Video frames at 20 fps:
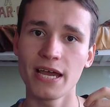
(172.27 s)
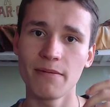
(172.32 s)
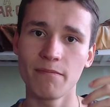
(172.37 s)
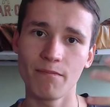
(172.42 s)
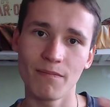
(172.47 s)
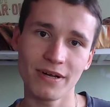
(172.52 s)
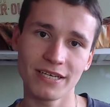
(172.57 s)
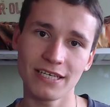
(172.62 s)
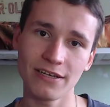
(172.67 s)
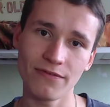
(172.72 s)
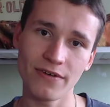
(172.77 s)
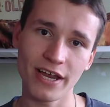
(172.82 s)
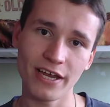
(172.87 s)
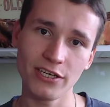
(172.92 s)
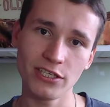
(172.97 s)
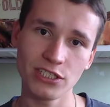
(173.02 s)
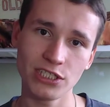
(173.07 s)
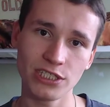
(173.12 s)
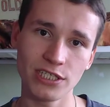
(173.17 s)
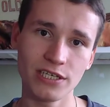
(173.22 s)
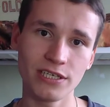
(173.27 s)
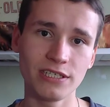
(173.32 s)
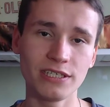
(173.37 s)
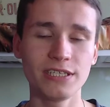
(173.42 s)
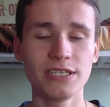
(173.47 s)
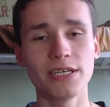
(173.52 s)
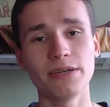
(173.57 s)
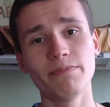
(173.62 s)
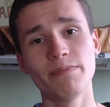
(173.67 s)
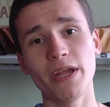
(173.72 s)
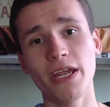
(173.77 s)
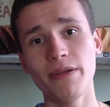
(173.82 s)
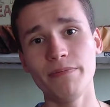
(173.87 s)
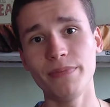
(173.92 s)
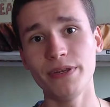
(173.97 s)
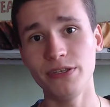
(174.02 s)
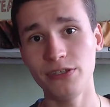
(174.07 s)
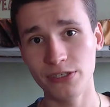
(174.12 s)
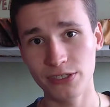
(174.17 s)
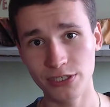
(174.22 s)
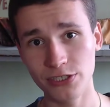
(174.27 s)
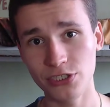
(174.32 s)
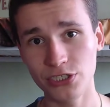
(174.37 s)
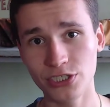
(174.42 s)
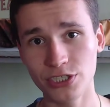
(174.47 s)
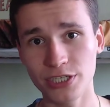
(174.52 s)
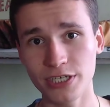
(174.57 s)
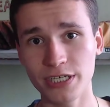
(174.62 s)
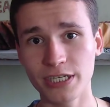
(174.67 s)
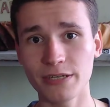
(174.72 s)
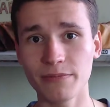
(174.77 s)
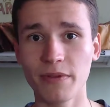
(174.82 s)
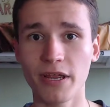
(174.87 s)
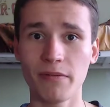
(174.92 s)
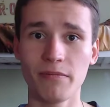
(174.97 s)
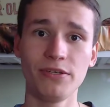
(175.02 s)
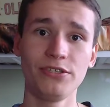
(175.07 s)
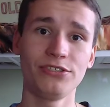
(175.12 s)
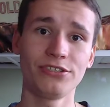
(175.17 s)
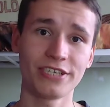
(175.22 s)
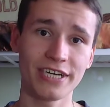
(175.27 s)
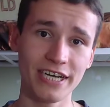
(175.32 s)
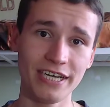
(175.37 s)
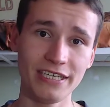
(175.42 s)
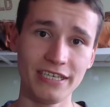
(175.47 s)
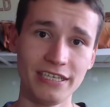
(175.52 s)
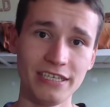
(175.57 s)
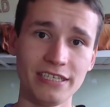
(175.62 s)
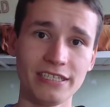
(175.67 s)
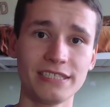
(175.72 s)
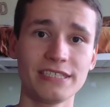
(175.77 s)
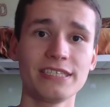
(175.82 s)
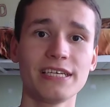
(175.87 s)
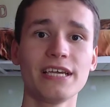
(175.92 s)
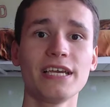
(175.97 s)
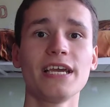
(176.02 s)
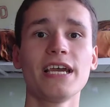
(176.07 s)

motivation, maybe teaching, maybe trainings,